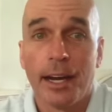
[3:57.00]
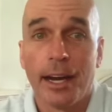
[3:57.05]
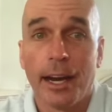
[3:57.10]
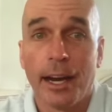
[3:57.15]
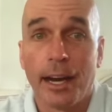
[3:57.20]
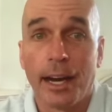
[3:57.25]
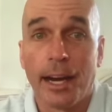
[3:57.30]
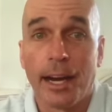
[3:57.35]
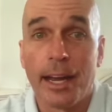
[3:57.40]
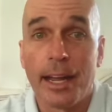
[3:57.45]

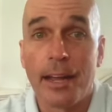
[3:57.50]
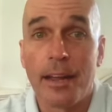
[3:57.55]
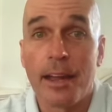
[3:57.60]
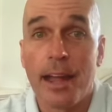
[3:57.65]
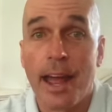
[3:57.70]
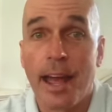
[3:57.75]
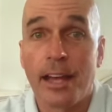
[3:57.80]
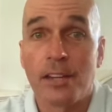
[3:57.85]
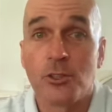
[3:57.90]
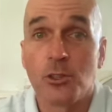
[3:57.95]
Uh,
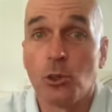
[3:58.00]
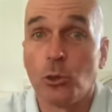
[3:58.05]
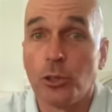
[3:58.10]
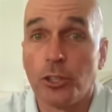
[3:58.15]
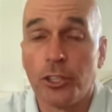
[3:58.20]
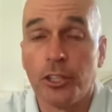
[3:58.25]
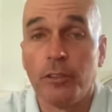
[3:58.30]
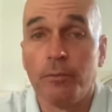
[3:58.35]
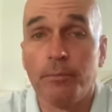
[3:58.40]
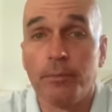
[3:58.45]
as
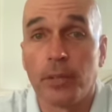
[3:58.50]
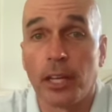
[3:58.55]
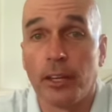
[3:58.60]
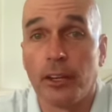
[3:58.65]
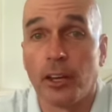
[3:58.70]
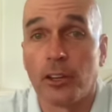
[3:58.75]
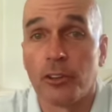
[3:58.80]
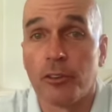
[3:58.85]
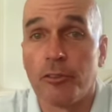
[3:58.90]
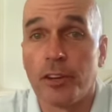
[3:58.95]
noted in, in
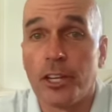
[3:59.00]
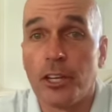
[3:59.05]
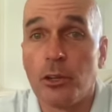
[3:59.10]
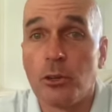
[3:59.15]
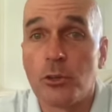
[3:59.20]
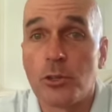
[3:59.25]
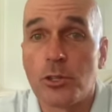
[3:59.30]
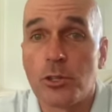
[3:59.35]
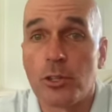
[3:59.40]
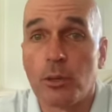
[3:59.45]
other
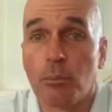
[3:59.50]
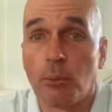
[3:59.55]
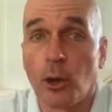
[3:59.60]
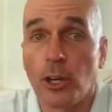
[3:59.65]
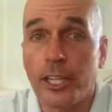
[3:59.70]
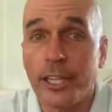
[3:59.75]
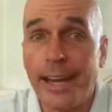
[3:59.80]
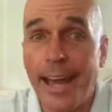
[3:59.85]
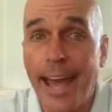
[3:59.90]
videos, the market